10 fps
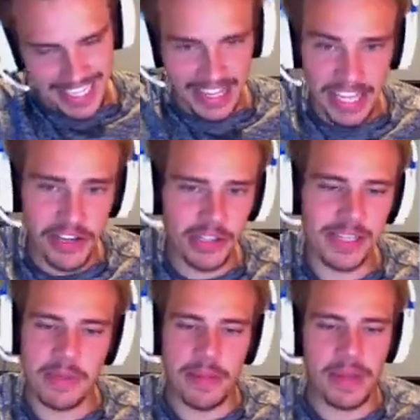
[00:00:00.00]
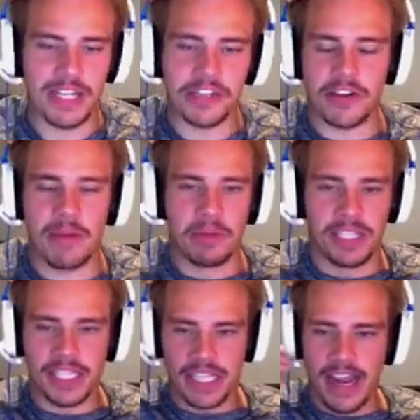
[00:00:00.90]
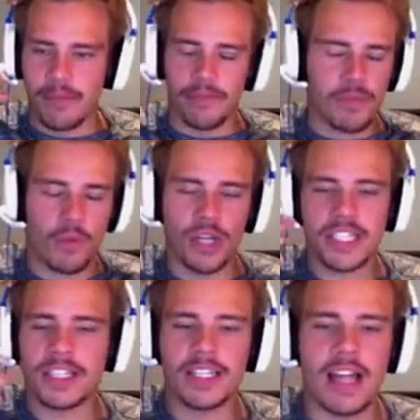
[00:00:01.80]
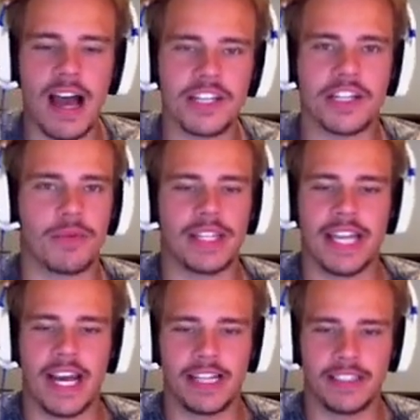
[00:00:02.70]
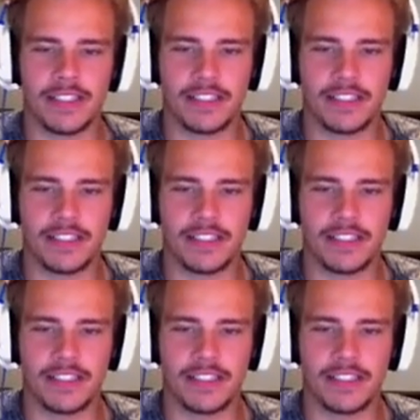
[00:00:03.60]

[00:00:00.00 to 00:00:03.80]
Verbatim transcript: Literally my biggest gripe with this game. What's the logic with that?